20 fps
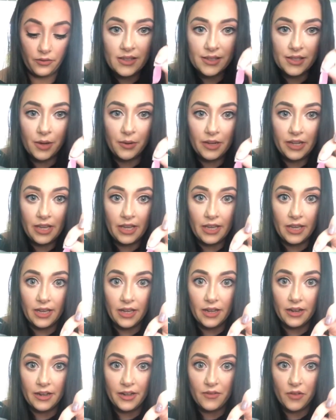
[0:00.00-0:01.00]
So
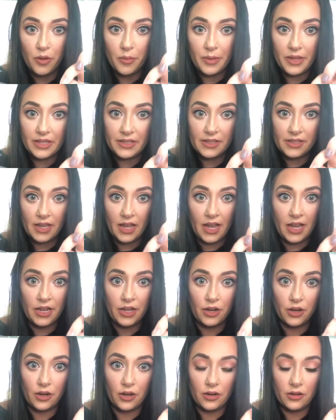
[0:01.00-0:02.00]
again, if you missed the
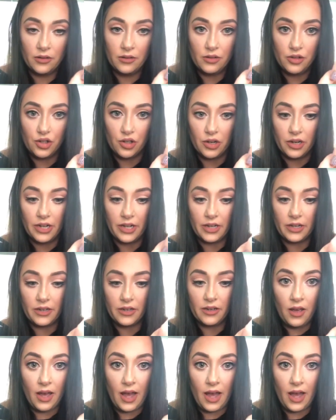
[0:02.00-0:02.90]
anchor trick,